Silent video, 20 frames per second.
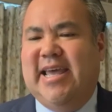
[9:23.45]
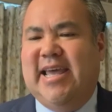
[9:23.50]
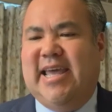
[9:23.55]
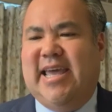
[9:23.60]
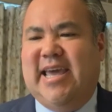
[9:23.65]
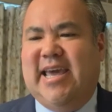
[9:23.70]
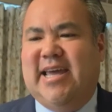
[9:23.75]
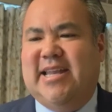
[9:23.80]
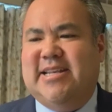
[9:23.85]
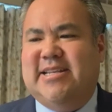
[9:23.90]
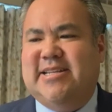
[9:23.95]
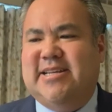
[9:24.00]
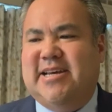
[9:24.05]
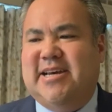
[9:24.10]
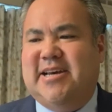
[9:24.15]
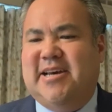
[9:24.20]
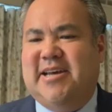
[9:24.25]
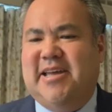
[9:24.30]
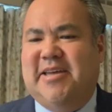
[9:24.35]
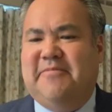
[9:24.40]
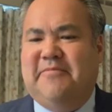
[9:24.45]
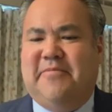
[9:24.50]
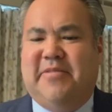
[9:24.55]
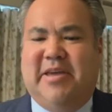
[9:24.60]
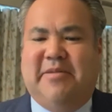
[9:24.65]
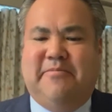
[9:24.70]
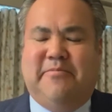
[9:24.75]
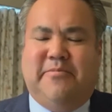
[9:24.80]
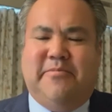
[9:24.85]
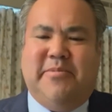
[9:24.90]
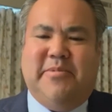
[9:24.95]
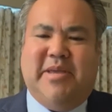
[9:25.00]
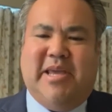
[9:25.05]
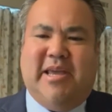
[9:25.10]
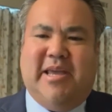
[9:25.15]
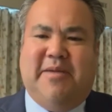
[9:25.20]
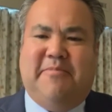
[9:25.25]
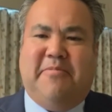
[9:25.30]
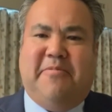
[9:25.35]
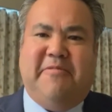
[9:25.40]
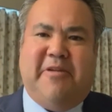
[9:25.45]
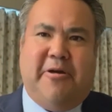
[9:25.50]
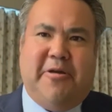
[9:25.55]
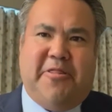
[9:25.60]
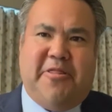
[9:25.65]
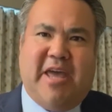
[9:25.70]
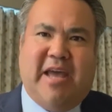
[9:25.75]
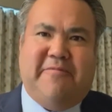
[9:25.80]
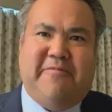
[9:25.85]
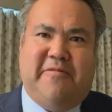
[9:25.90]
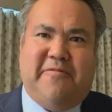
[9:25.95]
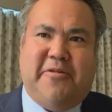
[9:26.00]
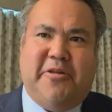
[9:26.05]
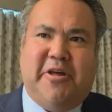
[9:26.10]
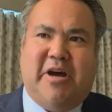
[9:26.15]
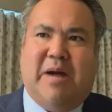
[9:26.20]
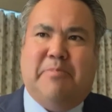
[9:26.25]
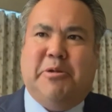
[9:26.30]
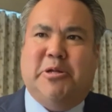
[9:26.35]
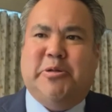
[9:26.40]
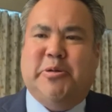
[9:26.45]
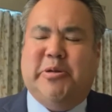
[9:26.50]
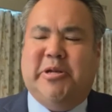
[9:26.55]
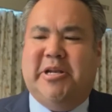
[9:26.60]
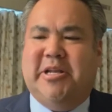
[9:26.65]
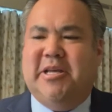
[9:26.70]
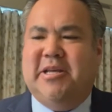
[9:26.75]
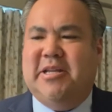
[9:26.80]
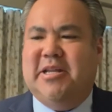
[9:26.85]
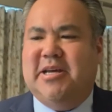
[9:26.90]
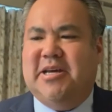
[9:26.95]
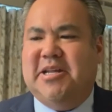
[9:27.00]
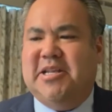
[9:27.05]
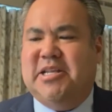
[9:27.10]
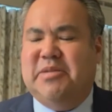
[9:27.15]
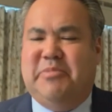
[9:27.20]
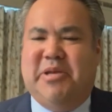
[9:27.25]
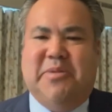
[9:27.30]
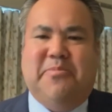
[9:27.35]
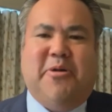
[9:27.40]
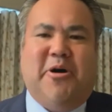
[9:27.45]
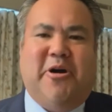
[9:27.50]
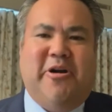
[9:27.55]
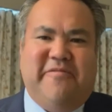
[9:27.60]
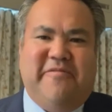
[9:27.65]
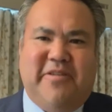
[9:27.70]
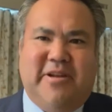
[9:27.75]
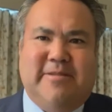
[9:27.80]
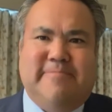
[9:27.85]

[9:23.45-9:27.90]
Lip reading: and am very thankful for the opportunity to be a part of it.